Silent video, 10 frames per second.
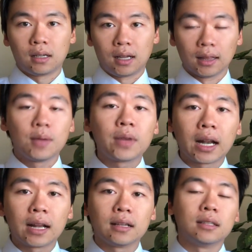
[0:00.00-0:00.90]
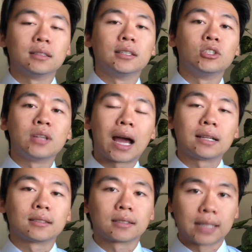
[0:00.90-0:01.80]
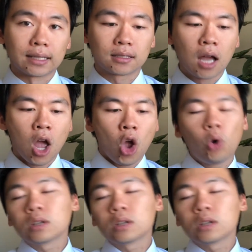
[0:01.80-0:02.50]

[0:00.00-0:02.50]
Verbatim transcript: eliminated it in the United States. Who